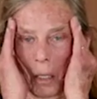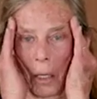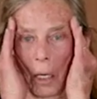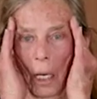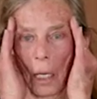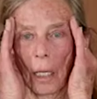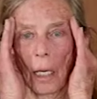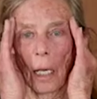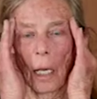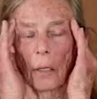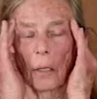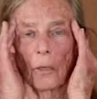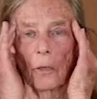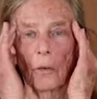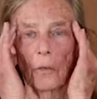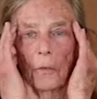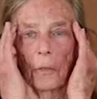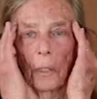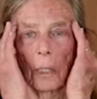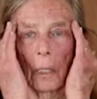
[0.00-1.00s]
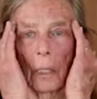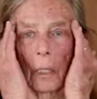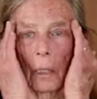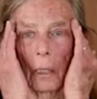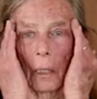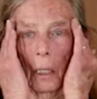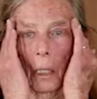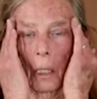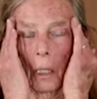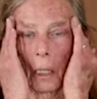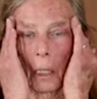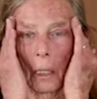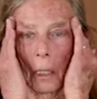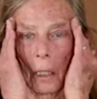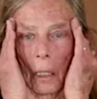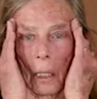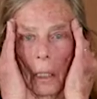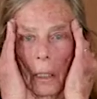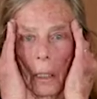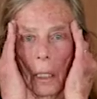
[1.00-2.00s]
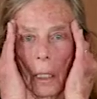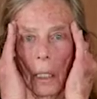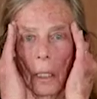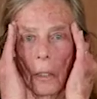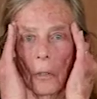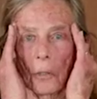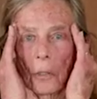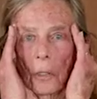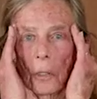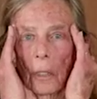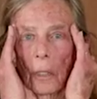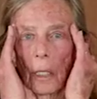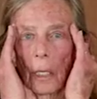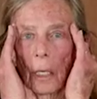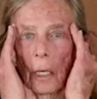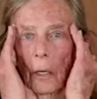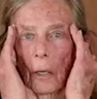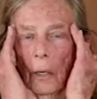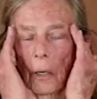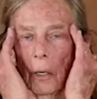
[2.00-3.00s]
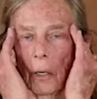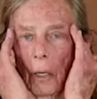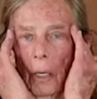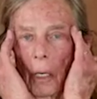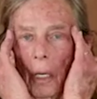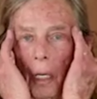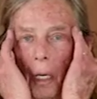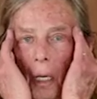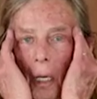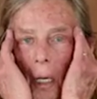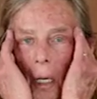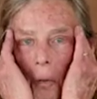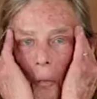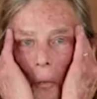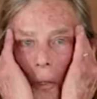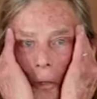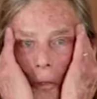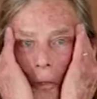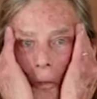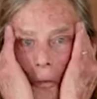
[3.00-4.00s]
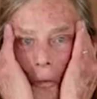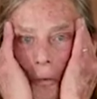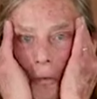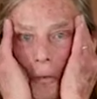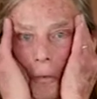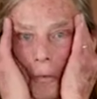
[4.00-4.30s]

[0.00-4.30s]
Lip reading: Again, you'll feel a little indentation there. And with your